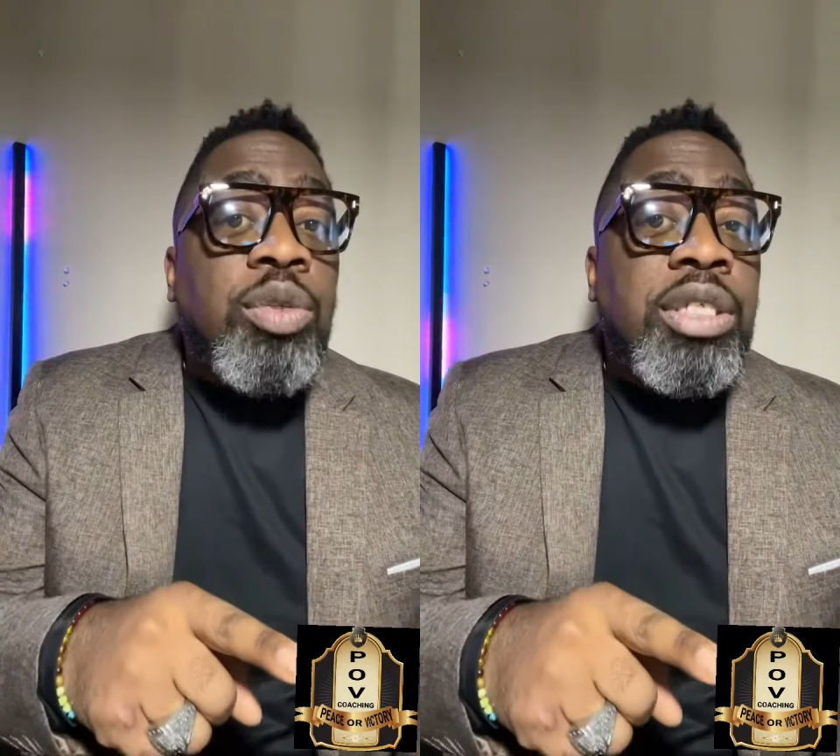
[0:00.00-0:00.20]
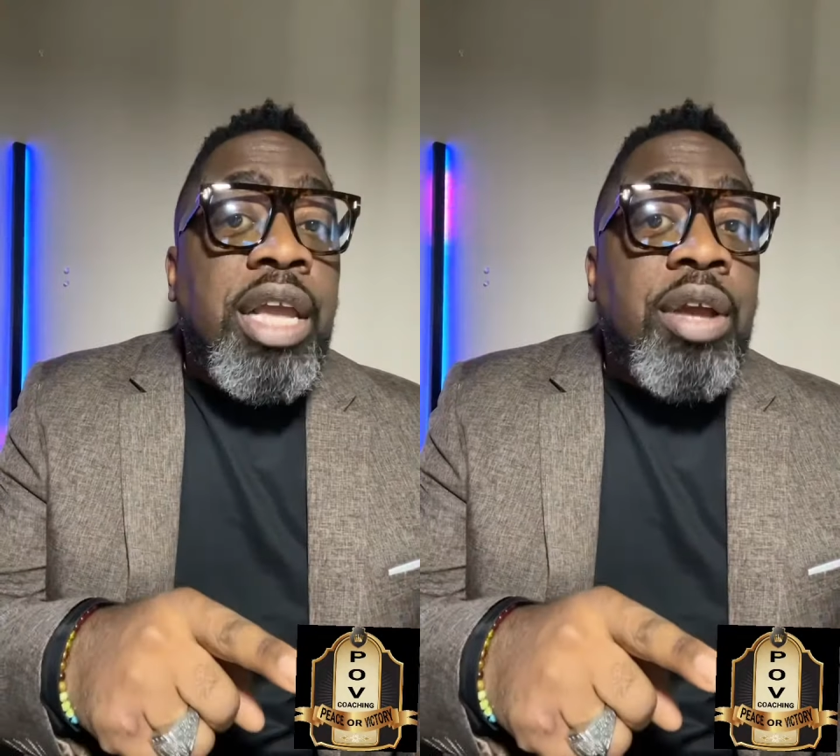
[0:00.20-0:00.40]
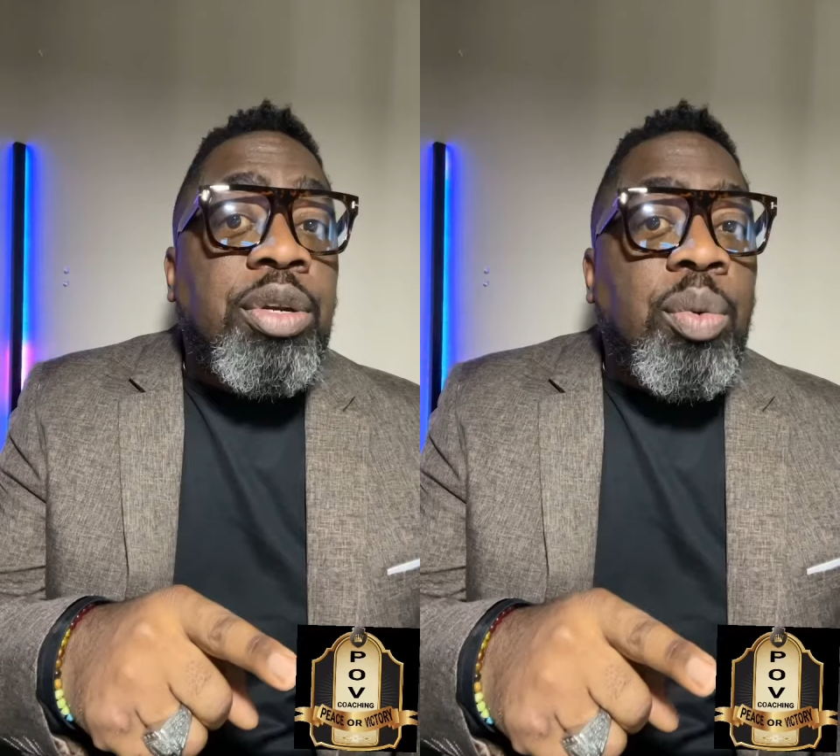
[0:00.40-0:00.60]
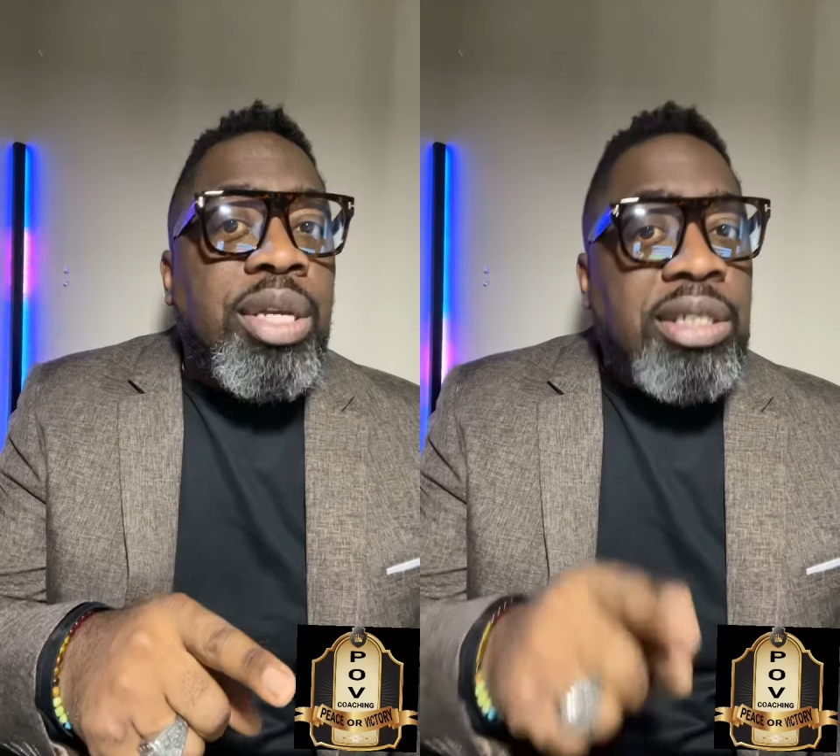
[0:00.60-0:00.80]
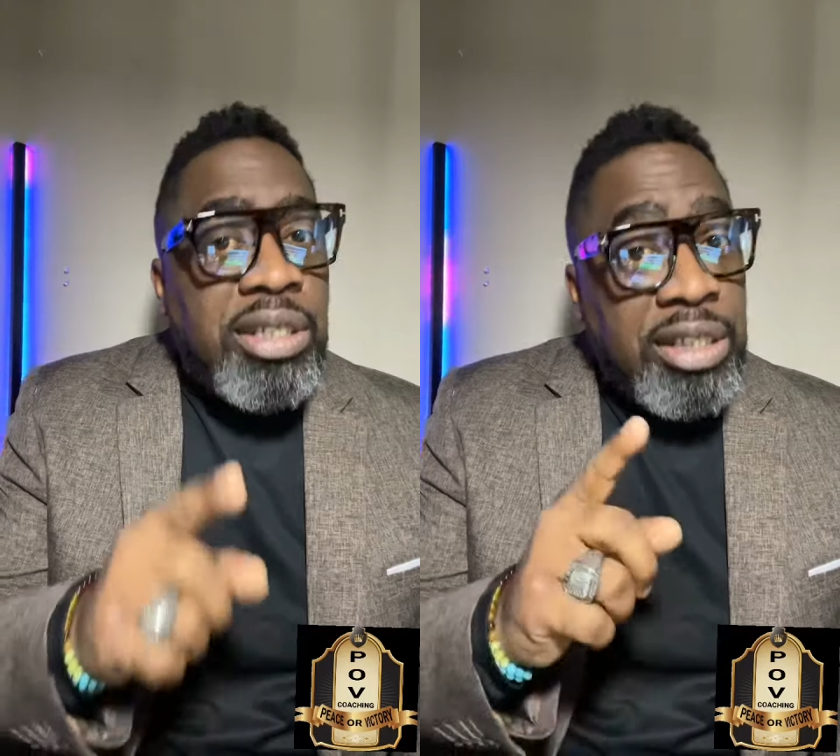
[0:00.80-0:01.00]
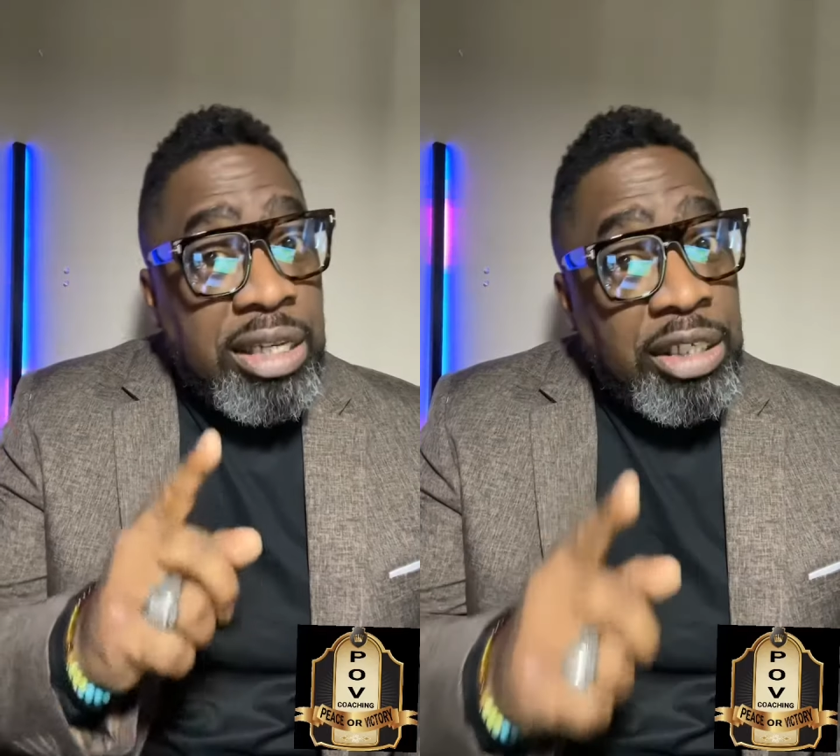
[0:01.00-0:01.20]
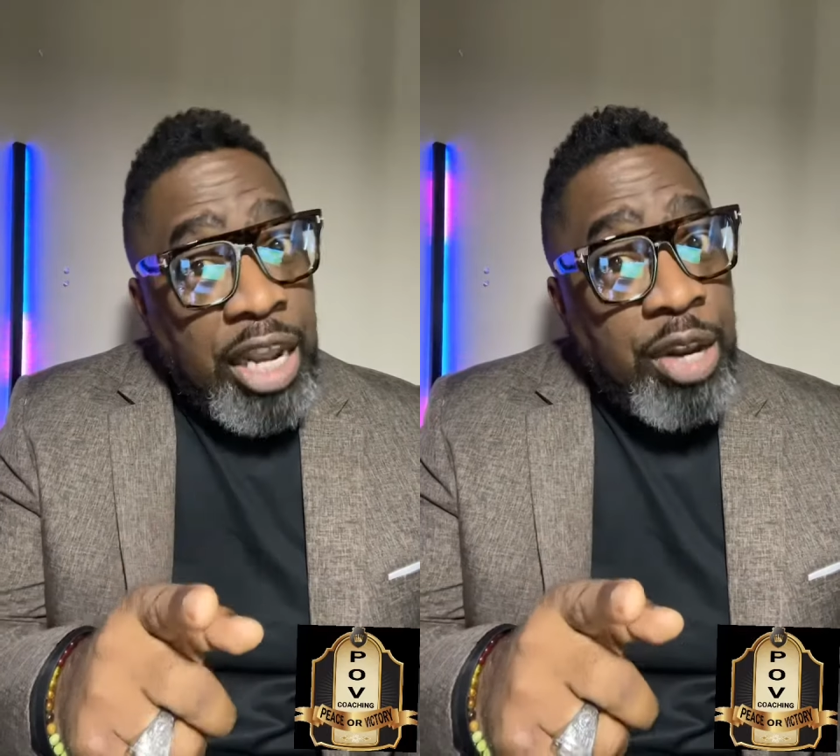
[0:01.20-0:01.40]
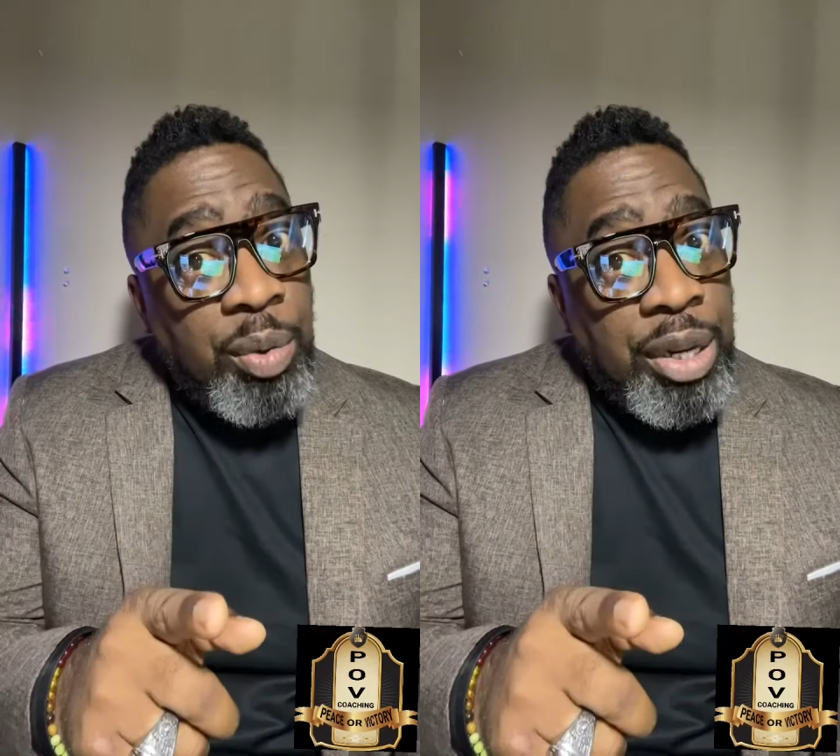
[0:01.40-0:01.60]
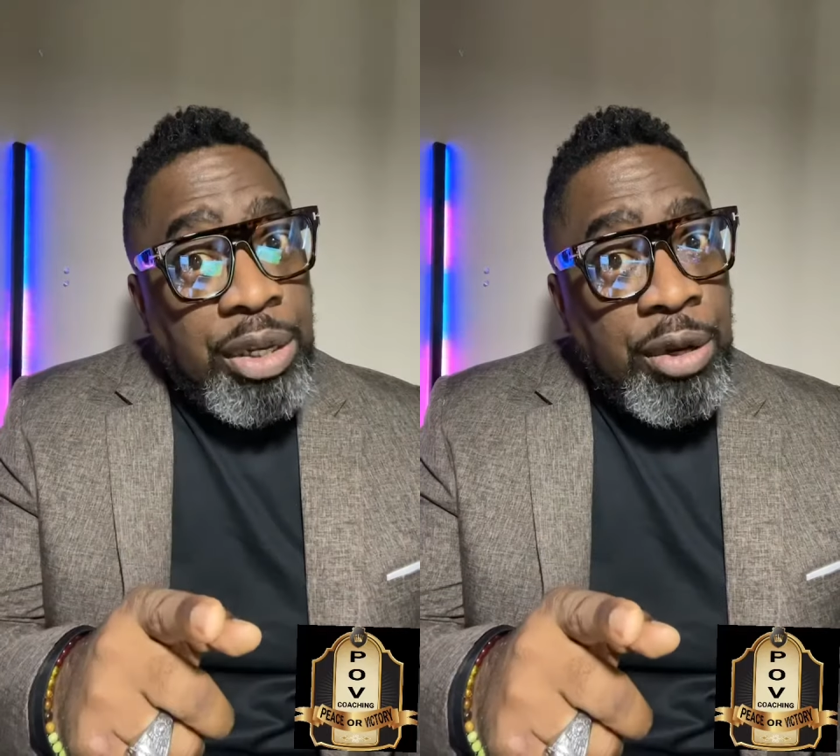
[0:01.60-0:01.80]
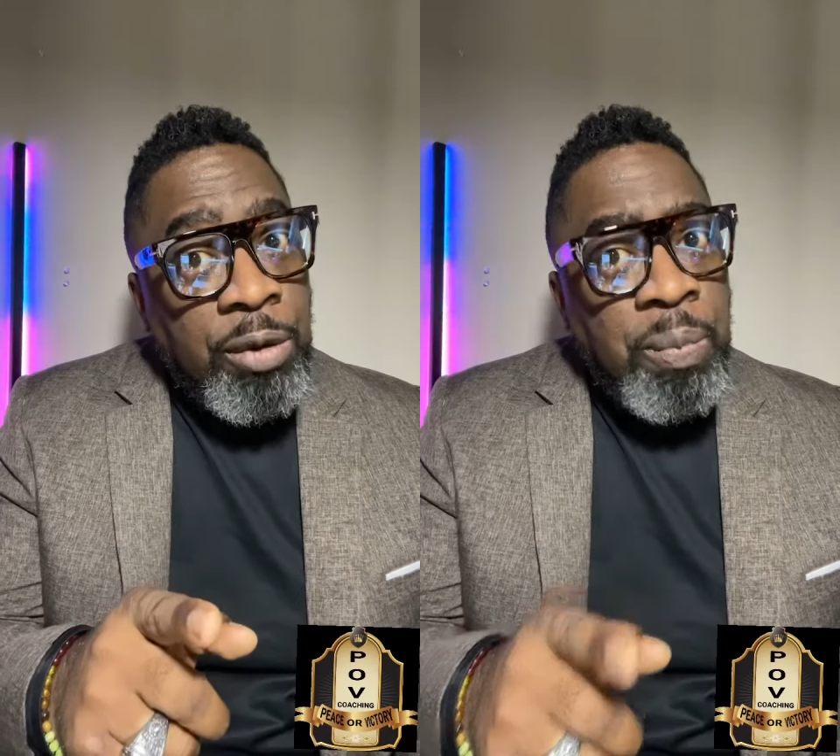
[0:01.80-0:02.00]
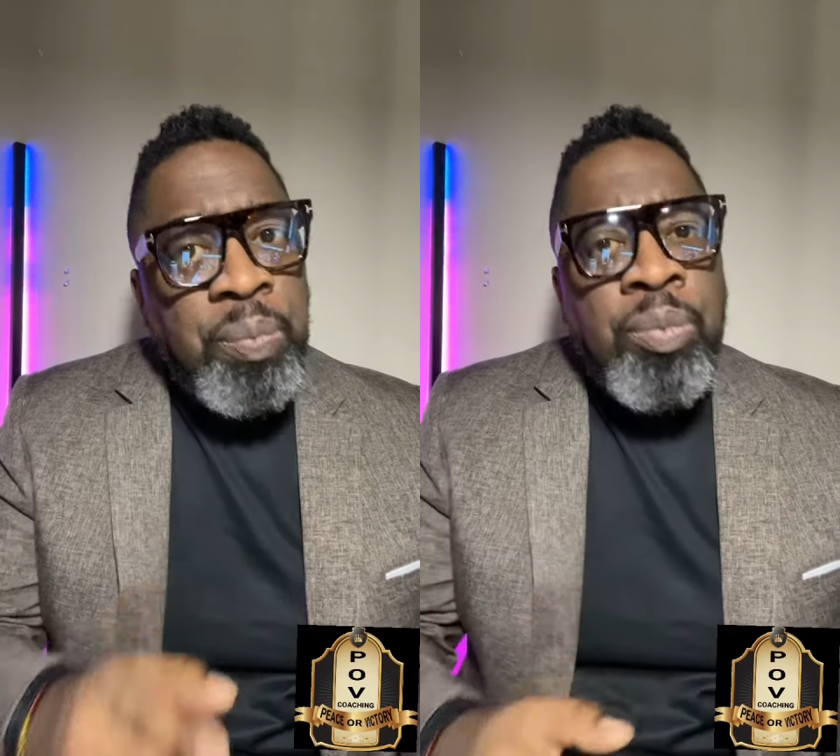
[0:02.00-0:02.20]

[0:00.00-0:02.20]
characteristics that's hindering you,